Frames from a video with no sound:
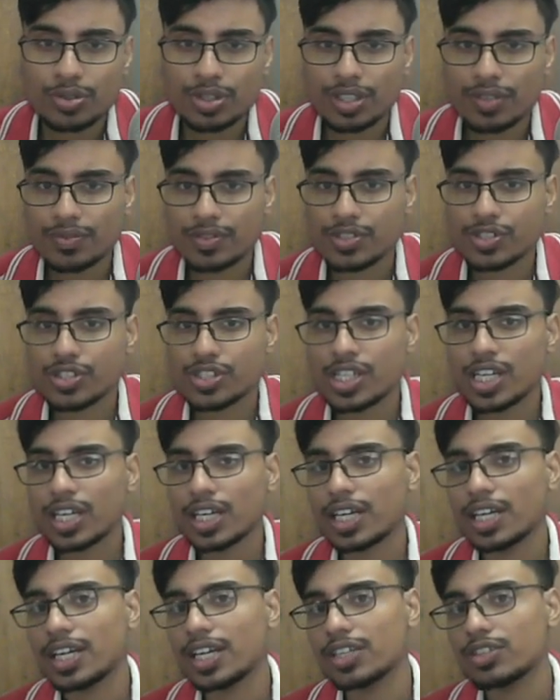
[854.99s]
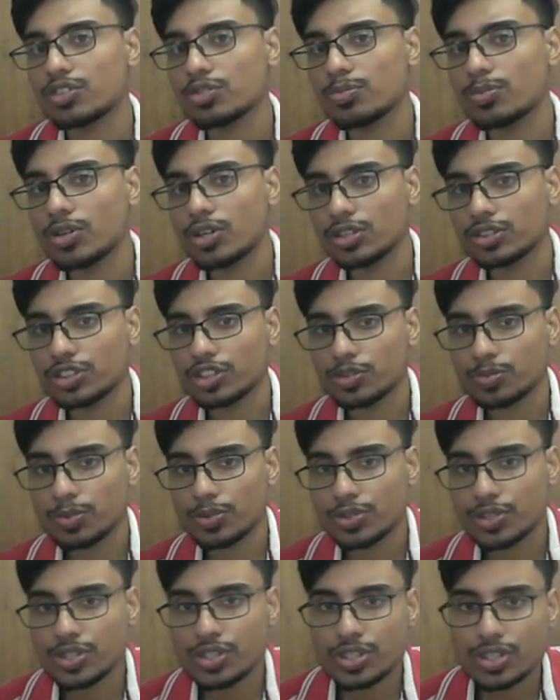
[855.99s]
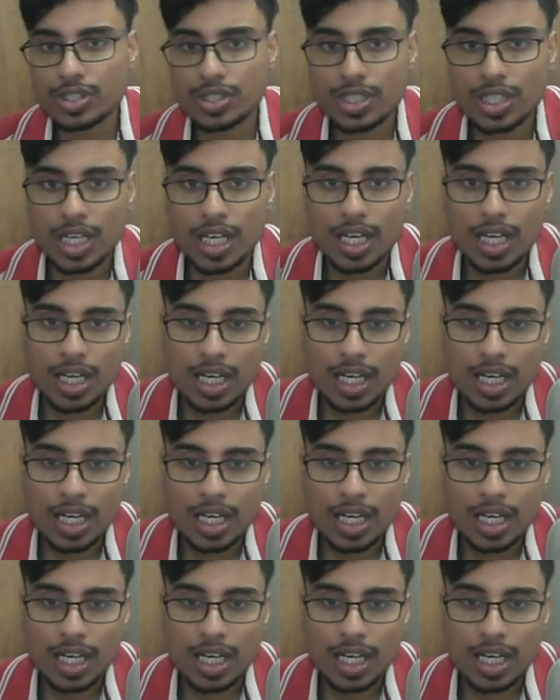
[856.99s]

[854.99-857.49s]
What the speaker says: give a check and to block this position.